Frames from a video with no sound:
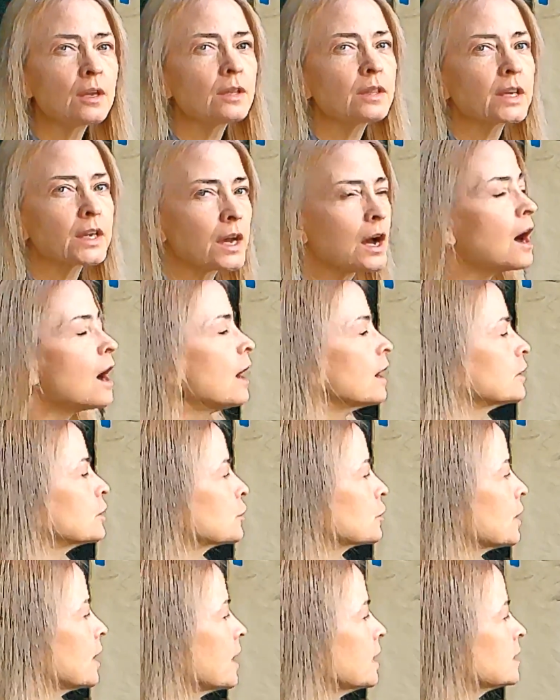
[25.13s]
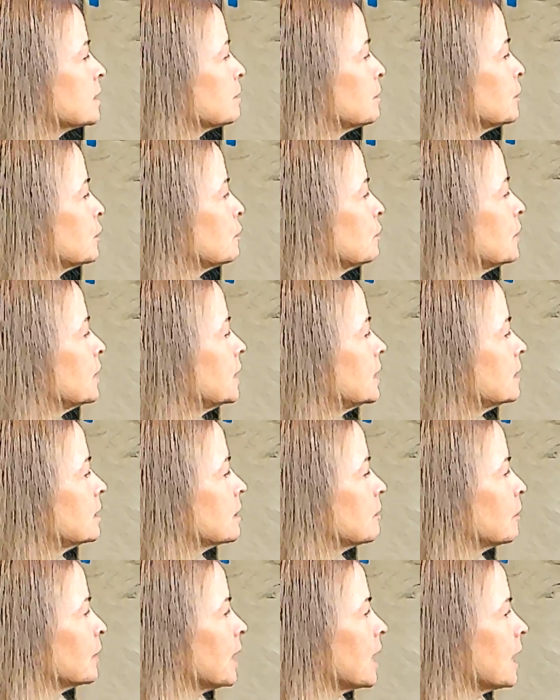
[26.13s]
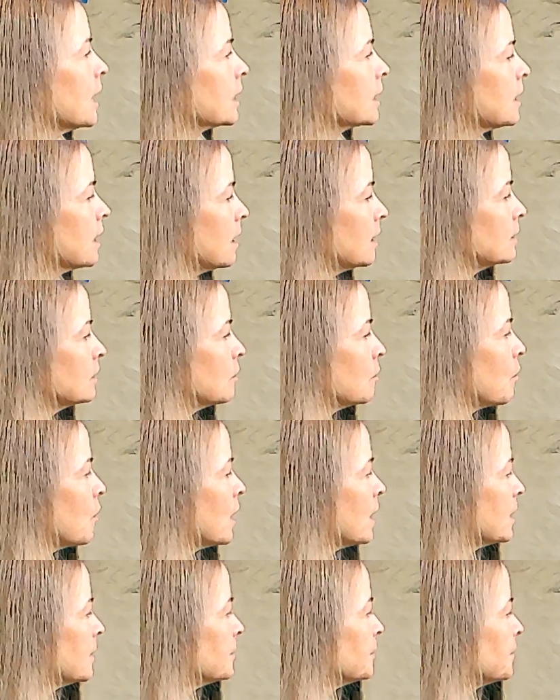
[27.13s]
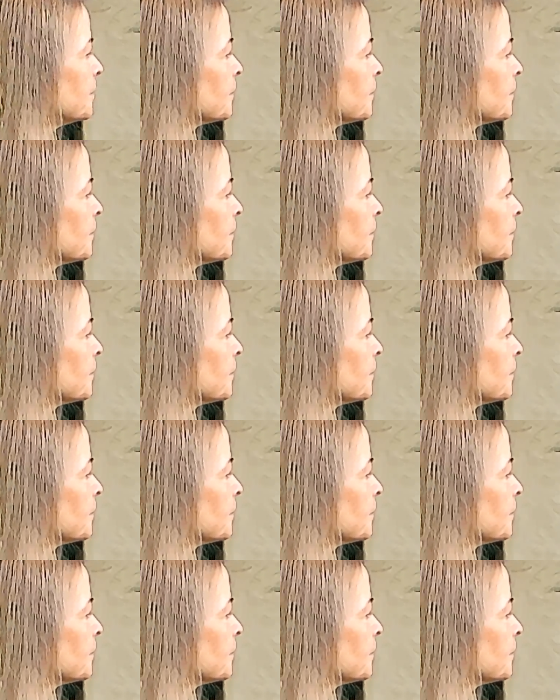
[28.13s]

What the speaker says: the contrast between the black and the white.